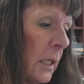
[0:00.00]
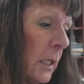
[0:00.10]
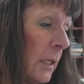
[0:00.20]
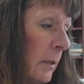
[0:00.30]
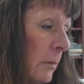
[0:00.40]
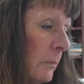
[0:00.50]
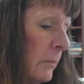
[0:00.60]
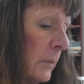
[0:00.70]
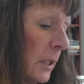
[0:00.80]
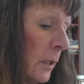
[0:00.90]

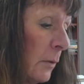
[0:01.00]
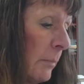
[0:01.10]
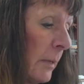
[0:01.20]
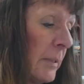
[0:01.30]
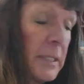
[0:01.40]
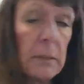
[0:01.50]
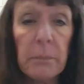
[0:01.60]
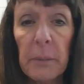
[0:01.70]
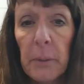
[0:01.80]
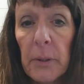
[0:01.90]
maybe it's
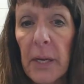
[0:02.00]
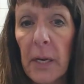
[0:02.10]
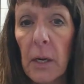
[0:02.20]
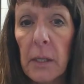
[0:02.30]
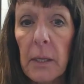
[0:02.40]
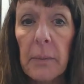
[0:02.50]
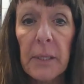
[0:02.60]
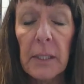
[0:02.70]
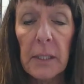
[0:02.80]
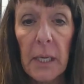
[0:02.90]
people that are
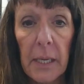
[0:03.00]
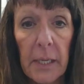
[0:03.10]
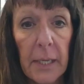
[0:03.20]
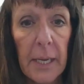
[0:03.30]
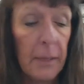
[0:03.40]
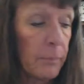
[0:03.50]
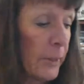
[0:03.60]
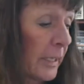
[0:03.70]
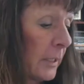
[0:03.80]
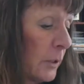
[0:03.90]
coming and
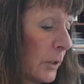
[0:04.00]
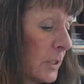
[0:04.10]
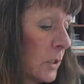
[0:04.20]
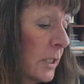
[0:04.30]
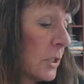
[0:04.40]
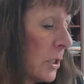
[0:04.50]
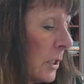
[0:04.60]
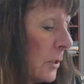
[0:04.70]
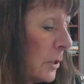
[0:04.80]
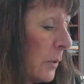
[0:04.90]
bringing new
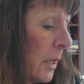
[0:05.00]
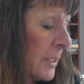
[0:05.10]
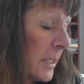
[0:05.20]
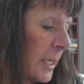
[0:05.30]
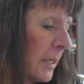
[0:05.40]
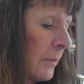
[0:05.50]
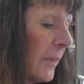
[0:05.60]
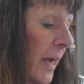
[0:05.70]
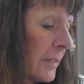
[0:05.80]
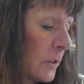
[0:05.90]
construction to our town,
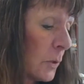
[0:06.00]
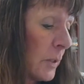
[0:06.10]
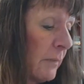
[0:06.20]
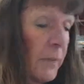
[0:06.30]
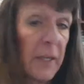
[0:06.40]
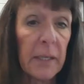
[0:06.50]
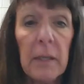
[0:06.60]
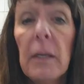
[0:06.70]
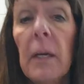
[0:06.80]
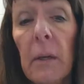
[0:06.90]
that sort of thing.
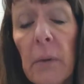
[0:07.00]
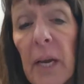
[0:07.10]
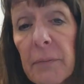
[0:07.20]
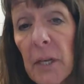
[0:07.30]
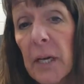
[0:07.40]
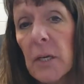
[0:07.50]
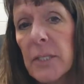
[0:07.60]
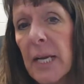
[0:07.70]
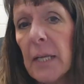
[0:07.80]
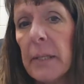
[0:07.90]
We have to
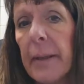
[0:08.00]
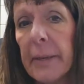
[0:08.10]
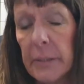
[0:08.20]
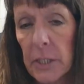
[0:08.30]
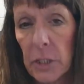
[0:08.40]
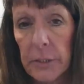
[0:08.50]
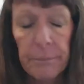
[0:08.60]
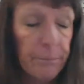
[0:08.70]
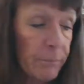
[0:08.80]
understand the language.